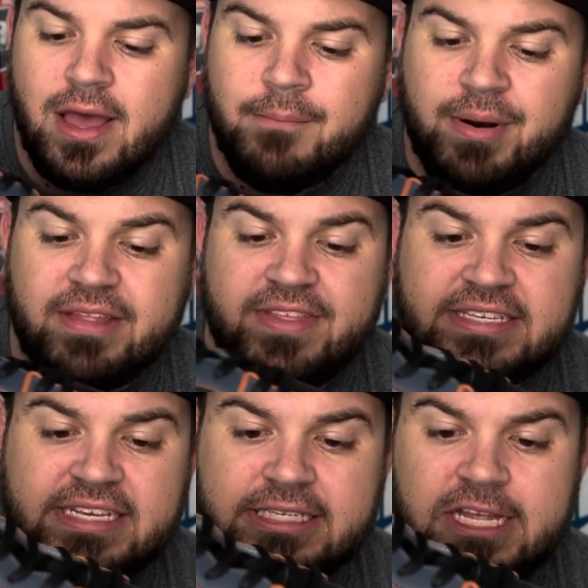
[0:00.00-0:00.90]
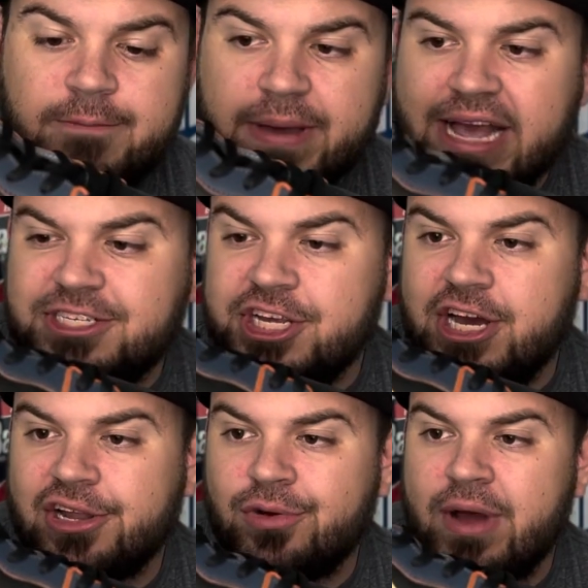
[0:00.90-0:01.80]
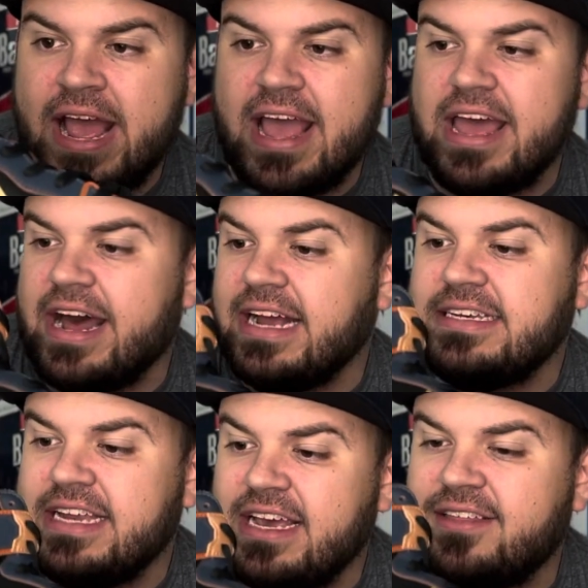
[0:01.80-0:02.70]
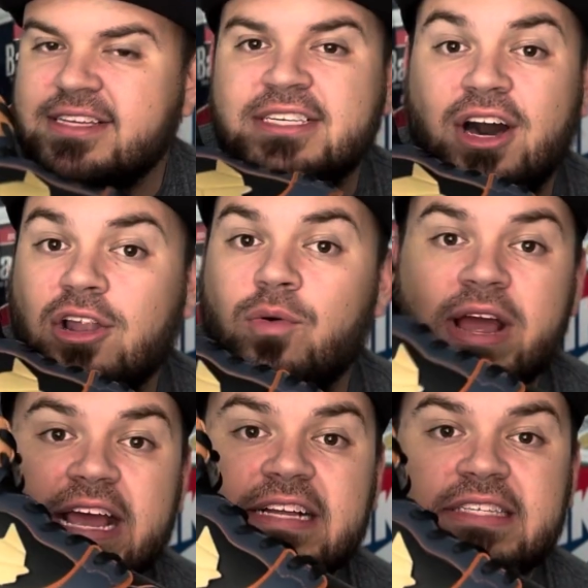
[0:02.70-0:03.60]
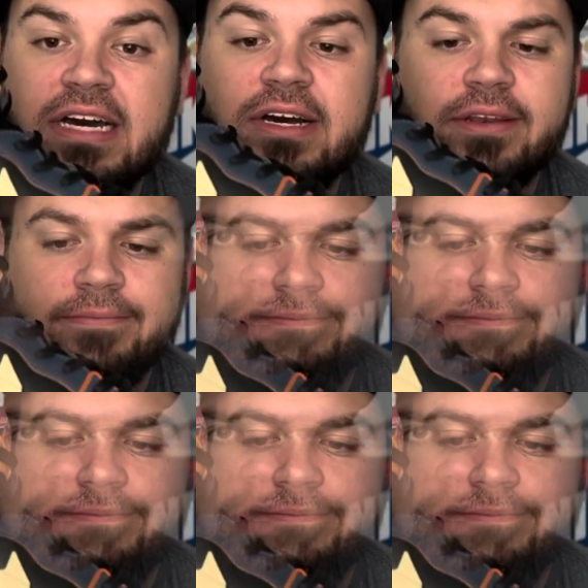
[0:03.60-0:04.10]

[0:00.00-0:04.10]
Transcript: But this is the Banshee colorway, and I dig this colorway a ton.